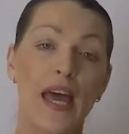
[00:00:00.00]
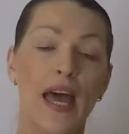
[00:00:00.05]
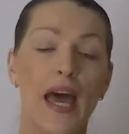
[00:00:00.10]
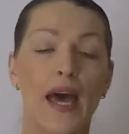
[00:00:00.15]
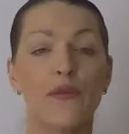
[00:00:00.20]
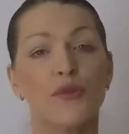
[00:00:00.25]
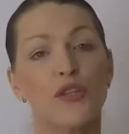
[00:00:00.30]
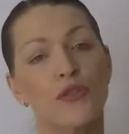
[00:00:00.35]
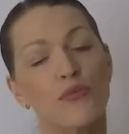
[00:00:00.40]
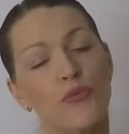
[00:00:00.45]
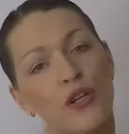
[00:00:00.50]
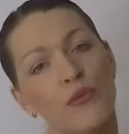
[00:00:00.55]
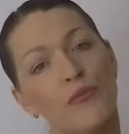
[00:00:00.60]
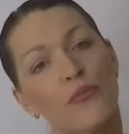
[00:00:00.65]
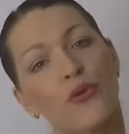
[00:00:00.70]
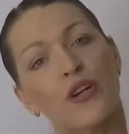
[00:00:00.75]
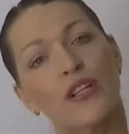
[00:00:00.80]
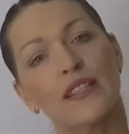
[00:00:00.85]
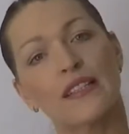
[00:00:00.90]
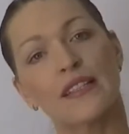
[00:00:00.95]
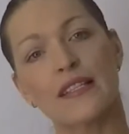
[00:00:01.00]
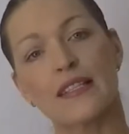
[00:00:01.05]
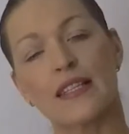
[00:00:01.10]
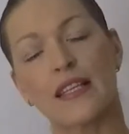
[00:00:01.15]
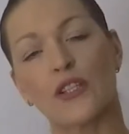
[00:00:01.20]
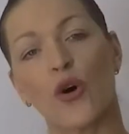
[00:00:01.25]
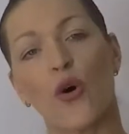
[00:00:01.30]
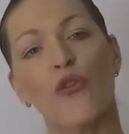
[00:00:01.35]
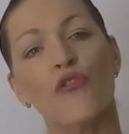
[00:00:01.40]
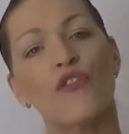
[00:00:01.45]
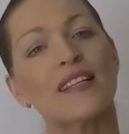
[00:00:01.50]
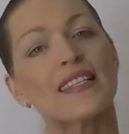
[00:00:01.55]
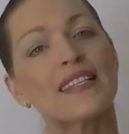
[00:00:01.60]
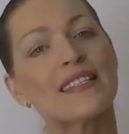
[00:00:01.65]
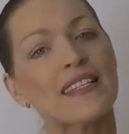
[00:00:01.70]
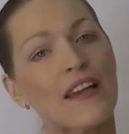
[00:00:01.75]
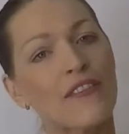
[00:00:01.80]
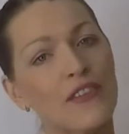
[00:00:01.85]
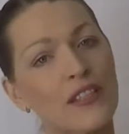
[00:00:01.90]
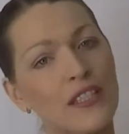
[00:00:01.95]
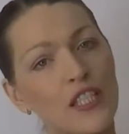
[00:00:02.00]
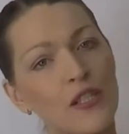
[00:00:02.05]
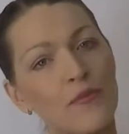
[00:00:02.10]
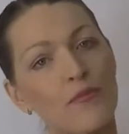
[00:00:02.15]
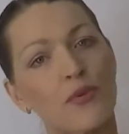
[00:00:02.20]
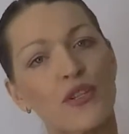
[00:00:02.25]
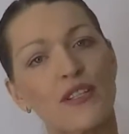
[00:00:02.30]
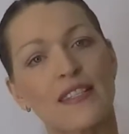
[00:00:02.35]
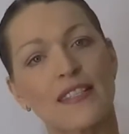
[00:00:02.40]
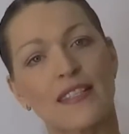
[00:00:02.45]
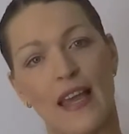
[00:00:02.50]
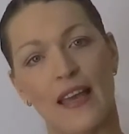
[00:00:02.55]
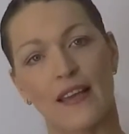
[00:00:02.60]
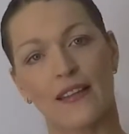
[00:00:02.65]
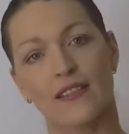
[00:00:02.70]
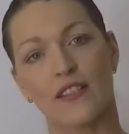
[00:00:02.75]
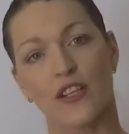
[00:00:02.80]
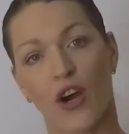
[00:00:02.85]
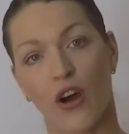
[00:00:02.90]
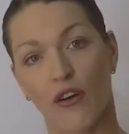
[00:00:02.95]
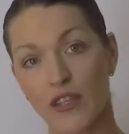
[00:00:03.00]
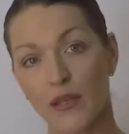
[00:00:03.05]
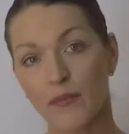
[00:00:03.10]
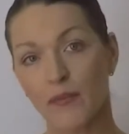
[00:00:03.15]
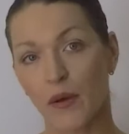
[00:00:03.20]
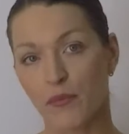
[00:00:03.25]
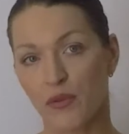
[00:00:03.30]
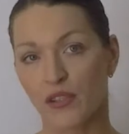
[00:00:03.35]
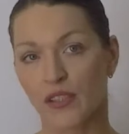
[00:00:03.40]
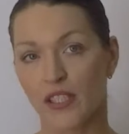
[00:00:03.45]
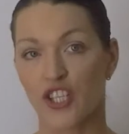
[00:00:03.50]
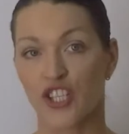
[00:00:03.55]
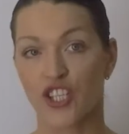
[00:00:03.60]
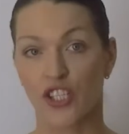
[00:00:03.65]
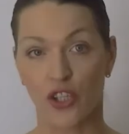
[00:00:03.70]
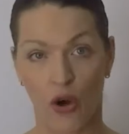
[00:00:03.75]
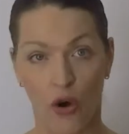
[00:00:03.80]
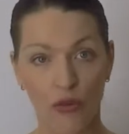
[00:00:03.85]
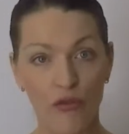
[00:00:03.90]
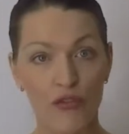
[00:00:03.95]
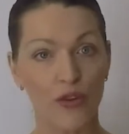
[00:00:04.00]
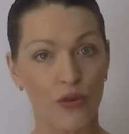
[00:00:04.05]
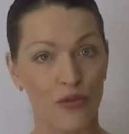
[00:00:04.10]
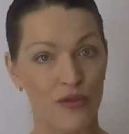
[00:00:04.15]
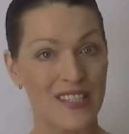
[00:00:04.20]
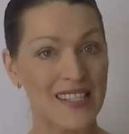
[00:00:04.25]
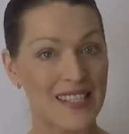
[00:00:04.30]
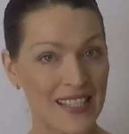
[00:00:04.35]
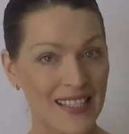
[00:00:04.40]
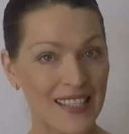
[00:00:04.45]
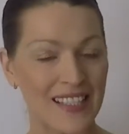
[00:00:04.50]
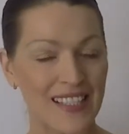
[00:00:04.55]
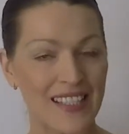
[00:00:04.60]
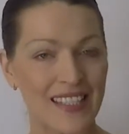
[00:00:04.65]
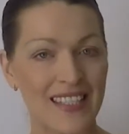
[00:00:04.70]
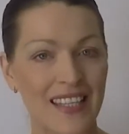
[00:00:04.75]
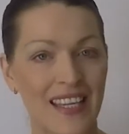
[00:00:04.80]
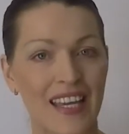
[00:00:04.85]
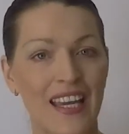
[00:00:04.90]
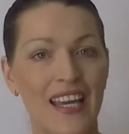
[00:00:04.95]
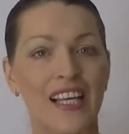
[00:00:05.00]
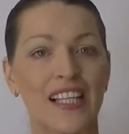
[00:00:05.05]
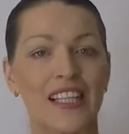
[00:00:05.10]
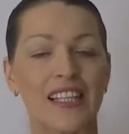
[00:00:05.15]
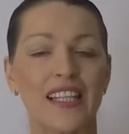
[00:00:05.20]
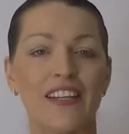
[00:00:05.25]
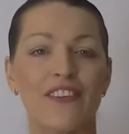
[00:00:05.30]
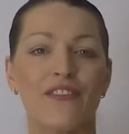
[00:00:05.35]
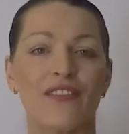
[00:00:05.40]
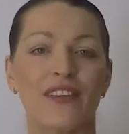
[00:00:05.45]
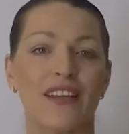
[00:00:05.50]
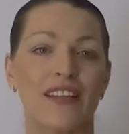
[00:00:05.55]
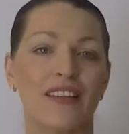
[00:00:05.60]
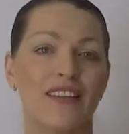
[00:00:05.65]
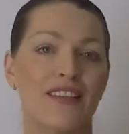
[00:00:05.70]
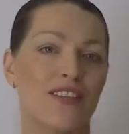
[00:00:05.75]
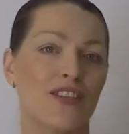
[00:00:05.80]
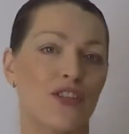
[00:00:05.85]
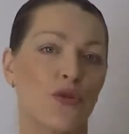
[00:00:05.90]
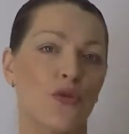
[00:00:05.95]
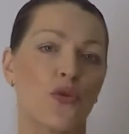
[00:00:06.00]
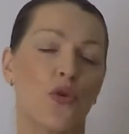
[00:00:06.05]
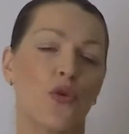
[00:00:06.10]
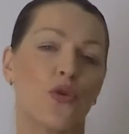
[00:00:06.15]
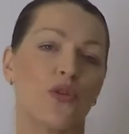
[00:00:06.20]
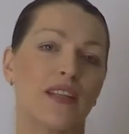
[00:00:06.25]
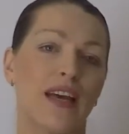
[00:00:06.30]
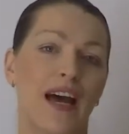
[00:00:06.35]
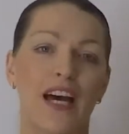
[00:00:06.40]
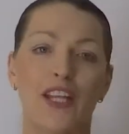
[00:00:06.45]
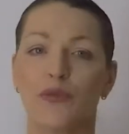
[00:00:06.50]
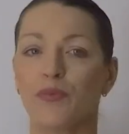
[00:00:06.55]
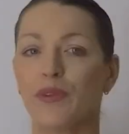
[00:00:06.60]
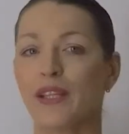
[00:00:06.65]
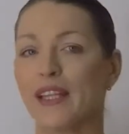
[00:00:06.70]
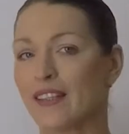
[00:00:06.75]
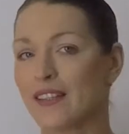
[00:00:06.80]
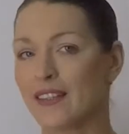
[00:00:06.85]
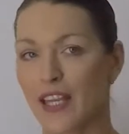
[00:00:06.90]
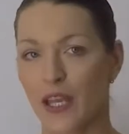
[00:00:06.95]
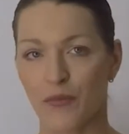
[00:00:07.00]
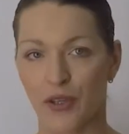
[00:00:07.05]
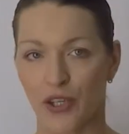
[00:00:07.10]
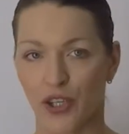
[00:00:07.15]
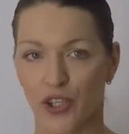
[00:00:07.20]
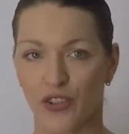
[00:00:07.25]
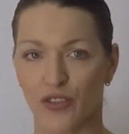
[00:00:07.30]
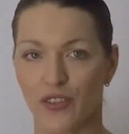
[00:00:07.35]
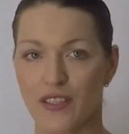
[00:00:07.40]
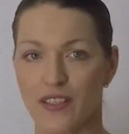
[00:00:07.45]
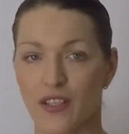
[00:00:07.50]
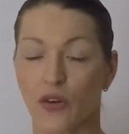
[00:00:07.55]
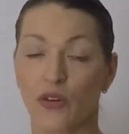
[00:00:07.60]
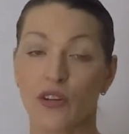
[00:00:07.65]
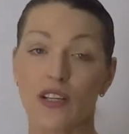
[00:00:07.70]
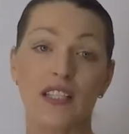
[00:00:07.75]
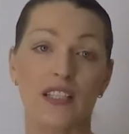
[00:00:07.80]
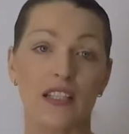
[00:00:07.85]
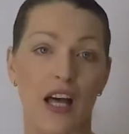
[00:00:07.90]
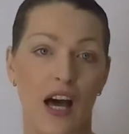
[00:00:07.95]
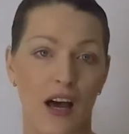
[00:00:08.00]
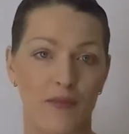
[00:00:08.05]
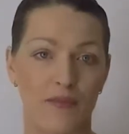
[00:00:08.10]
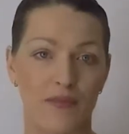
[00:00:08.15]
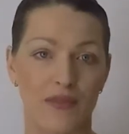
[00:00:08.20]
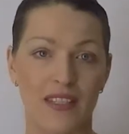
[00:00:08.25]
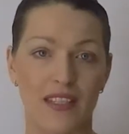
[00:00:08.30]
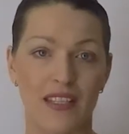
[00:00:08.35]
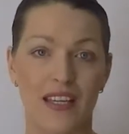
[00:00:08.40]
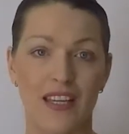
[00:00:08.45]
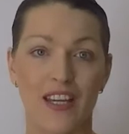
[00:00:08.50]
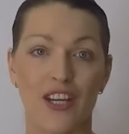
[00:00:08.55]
And what's more important is that over 70% of the population of those cities live in so-called unplanned neighborhoods or slums.